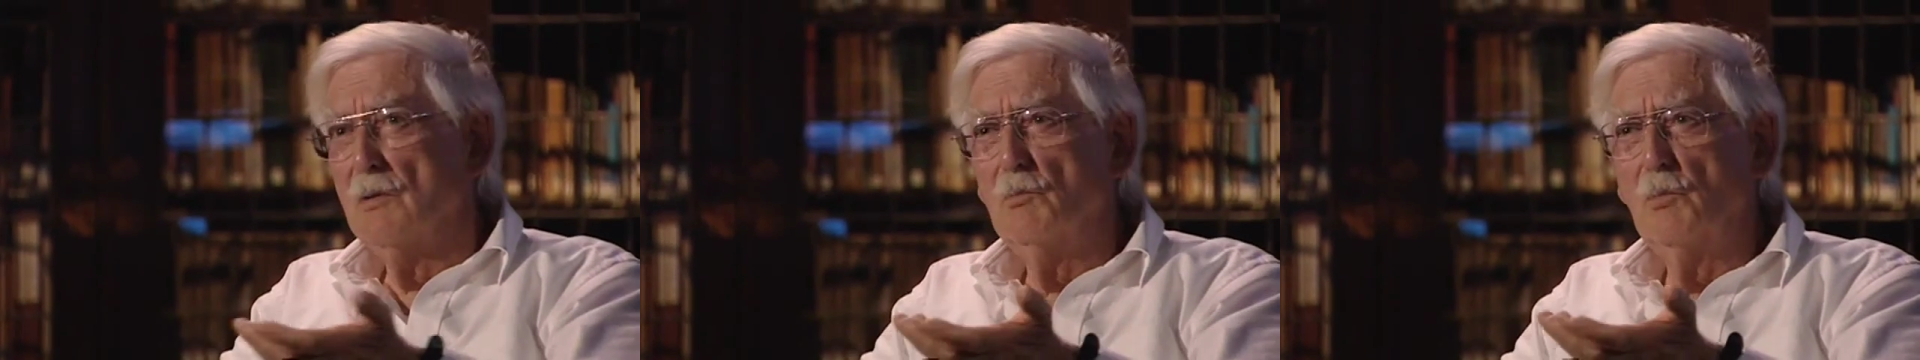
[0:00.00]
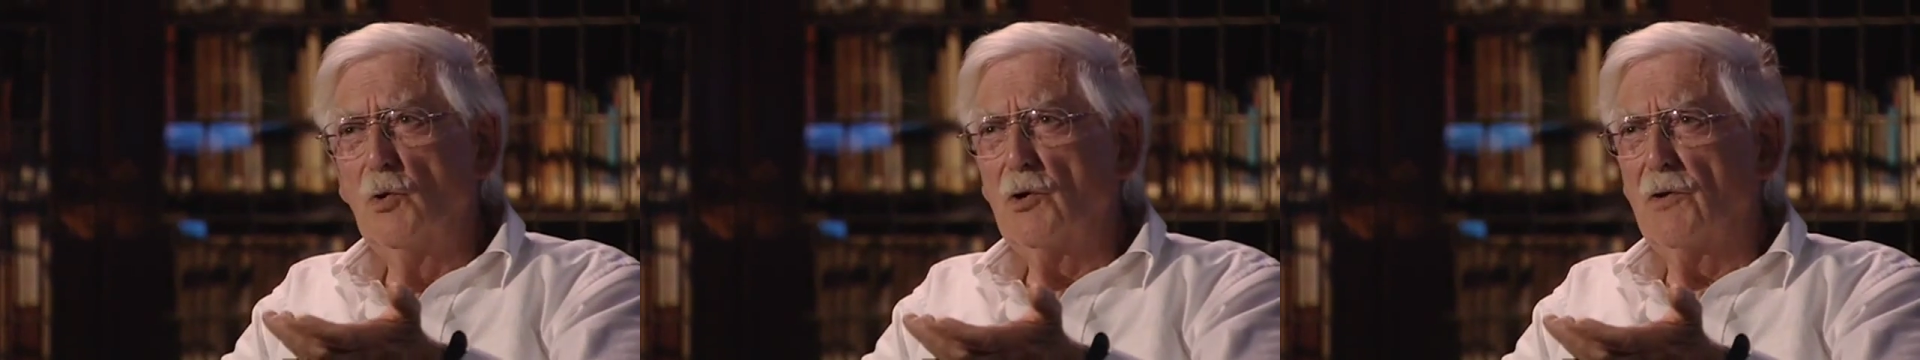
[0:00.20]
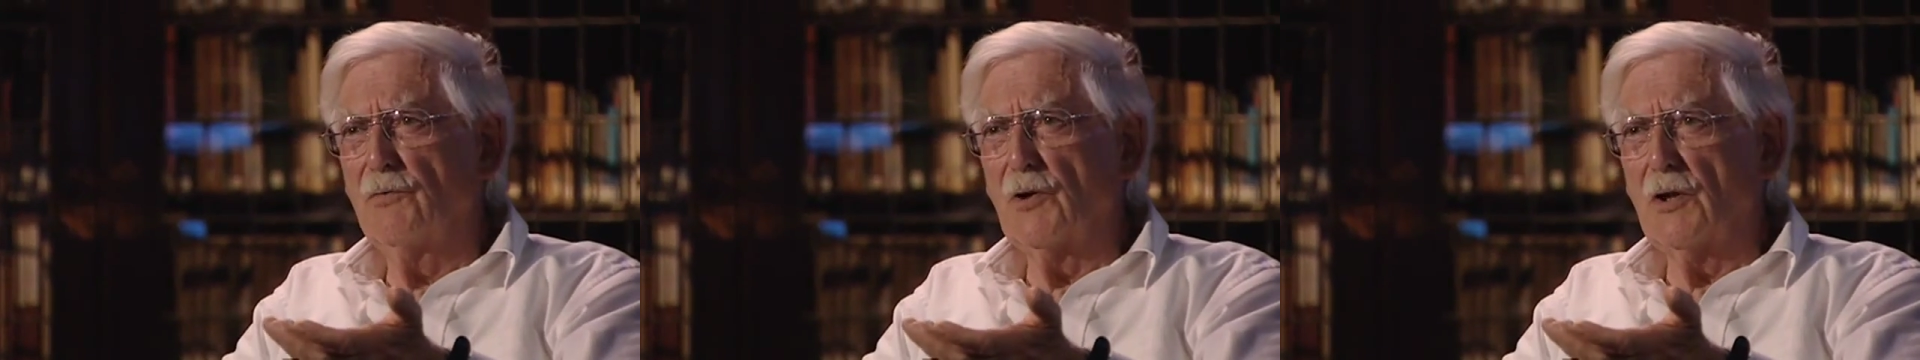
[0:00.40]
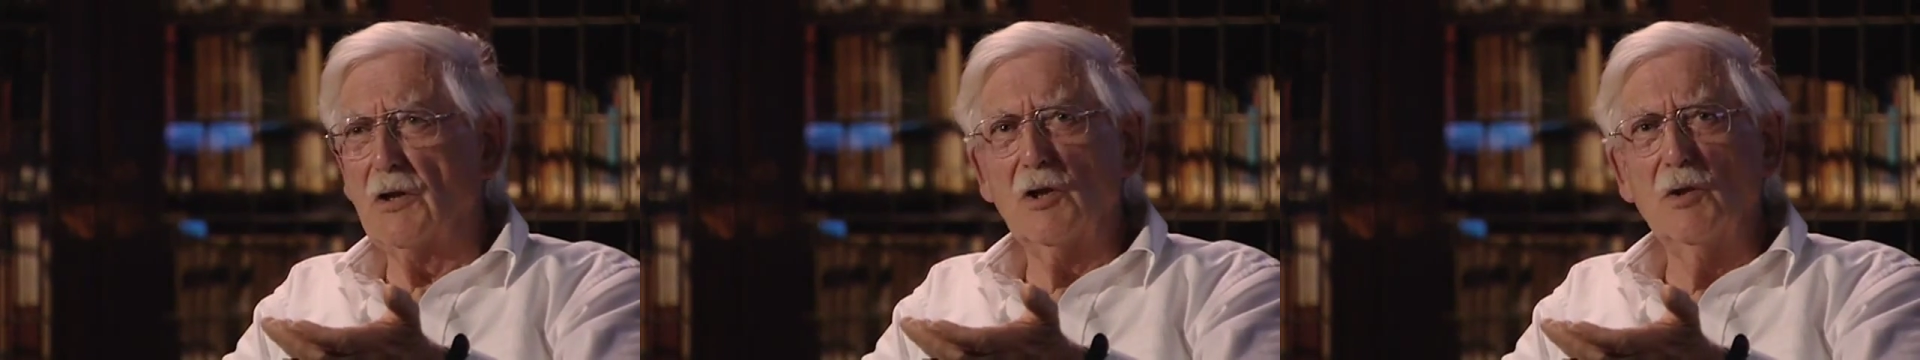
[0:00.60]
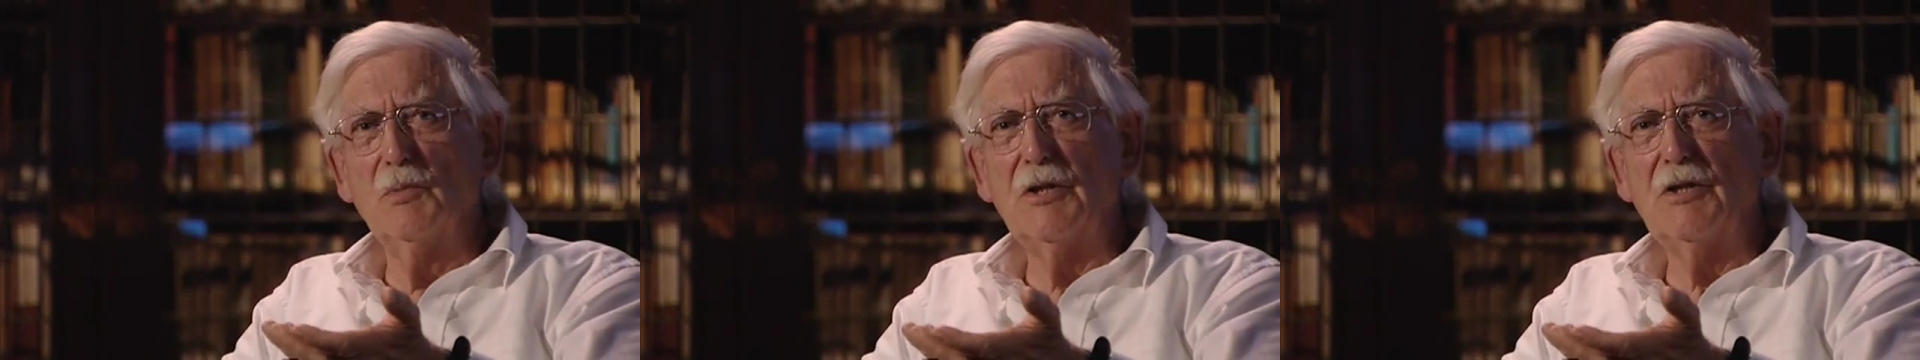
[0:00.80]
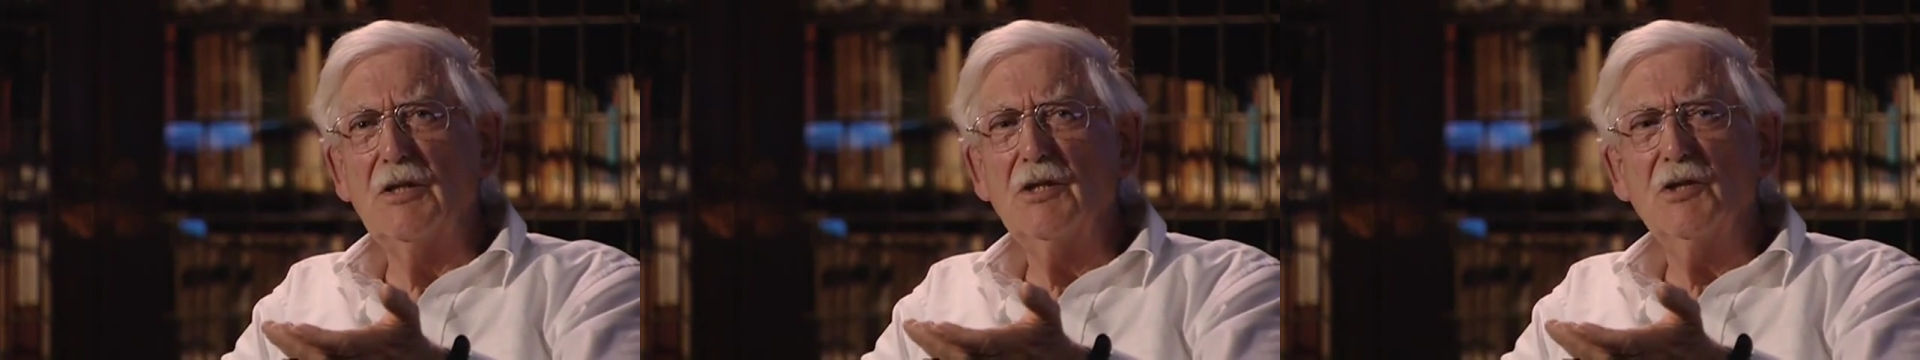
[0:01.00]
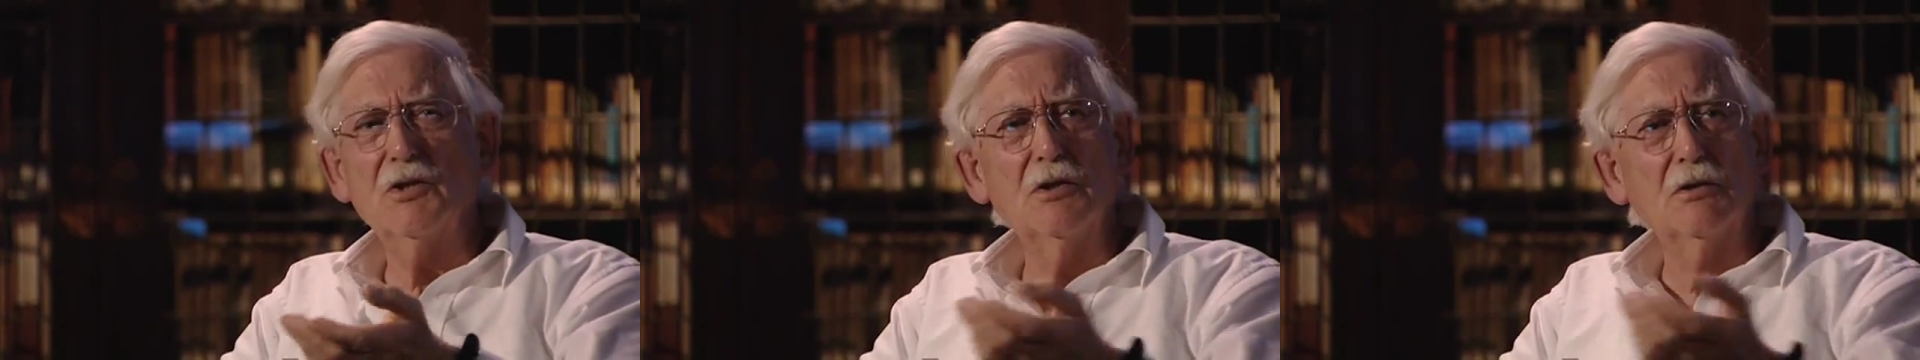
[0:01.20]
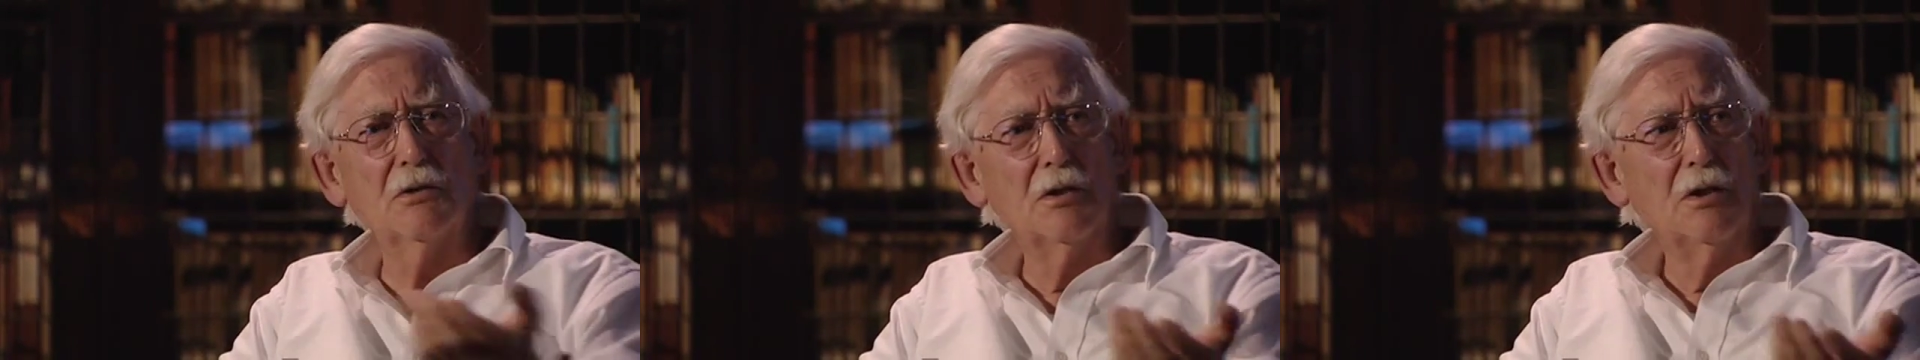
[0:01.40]
both for
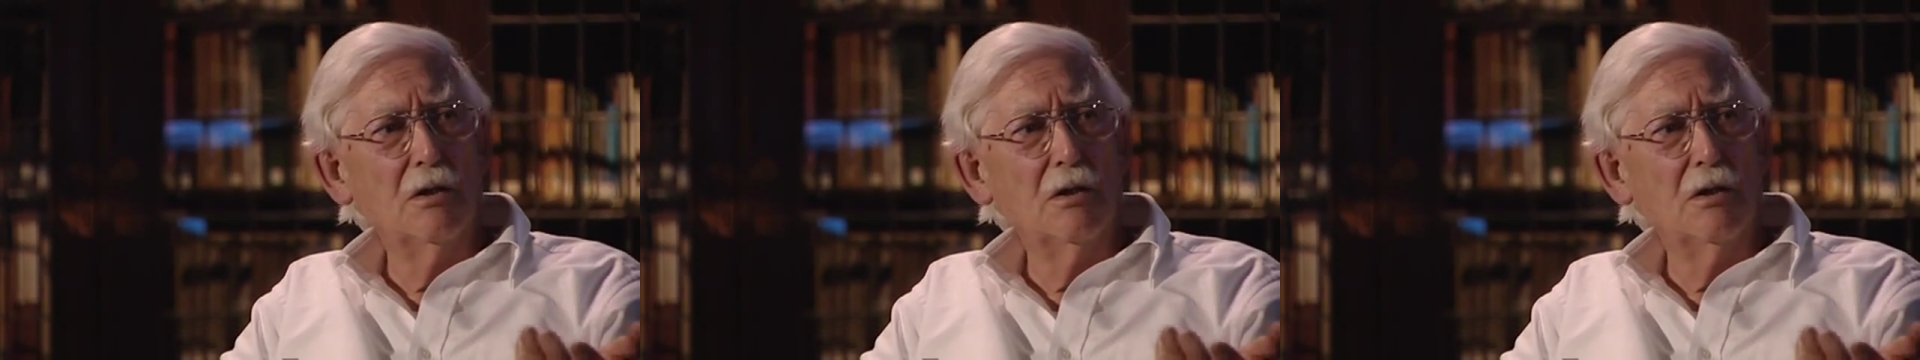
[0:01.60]
accommodation